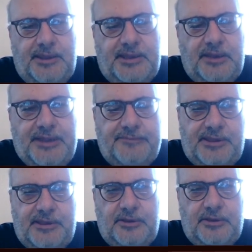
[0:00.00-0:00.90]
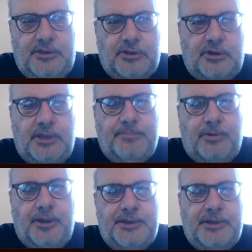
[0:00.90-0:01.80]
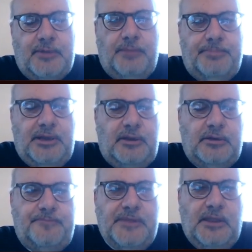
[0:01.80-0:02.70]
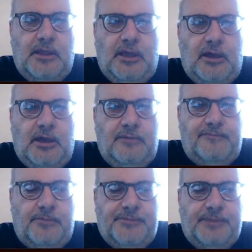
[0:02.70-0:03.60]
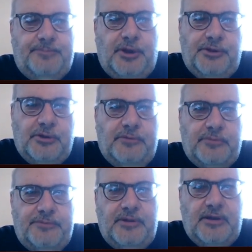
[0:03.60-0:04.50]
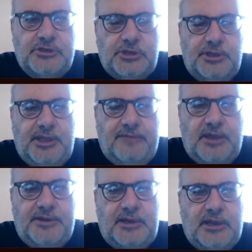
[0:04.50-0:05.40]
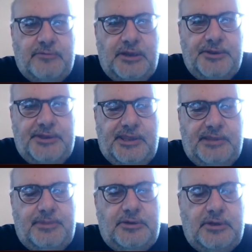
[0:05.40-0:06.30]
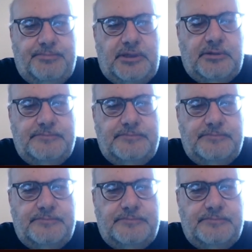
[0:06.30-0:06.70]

still, that was the turning point, in my opinion. From that point onward, we actually have had inequality as a big topic.